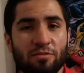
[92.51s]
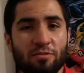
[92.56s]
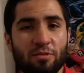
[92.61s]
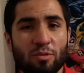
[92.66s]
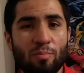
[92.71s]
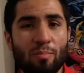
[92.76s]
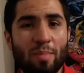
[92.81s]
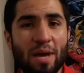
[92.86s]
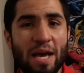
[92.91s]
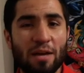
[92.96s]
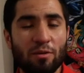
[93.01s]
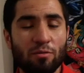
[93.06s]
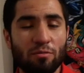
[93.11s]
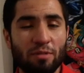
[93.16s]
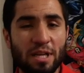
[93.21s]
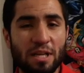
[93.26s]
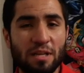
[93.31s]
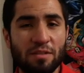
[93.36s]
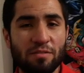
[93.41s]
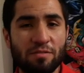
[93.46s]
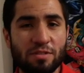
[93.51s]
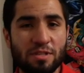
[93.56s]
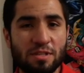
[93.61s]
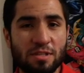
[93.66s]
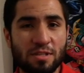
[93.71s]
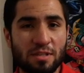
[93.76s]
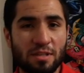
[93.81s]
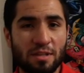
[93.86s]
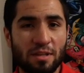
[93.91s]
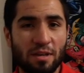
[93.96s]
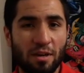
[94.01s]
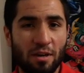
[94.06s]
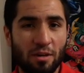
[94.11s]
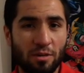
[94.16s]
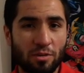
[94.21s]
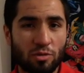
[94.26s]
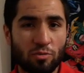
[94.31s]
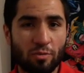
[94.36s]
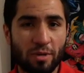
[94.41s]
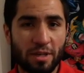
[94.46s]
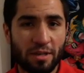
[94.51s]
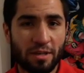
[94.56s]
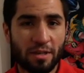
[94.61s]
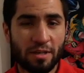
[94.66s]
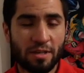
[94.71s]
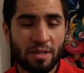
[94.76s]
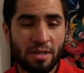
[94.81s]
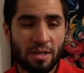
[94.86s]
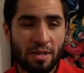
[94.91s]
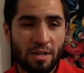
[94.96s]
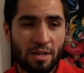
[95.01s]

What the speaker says: from Matt Reeves on Twitter